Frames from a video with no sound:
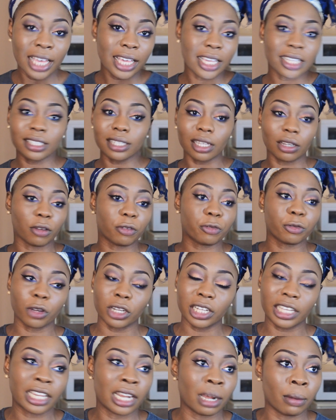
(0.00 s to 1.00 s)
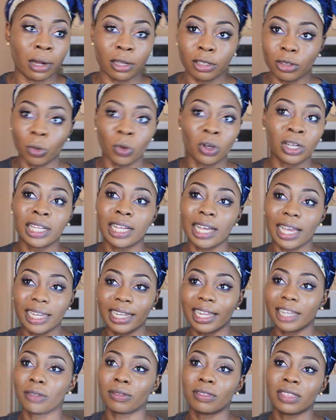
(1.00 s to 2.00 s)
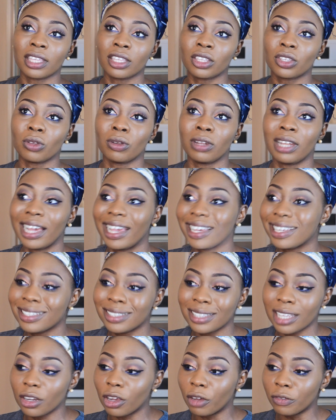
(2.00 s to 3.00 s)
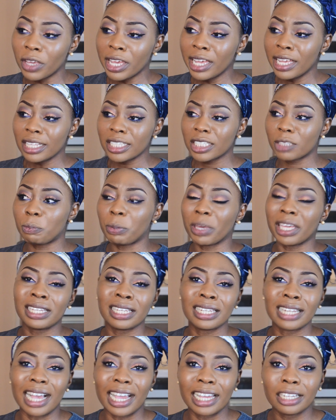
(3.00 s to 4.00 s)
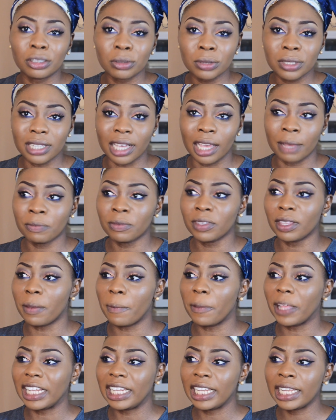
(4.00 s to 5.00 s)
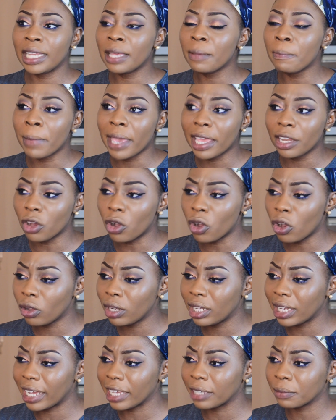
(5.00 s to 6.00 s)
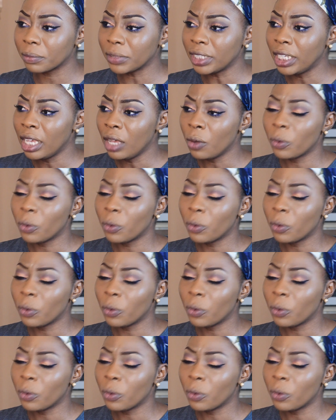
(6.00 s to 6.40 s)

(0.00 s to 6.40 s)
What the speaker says: instead of frolicking about one guy that you think you like, instead of spending idle time leading men on, like,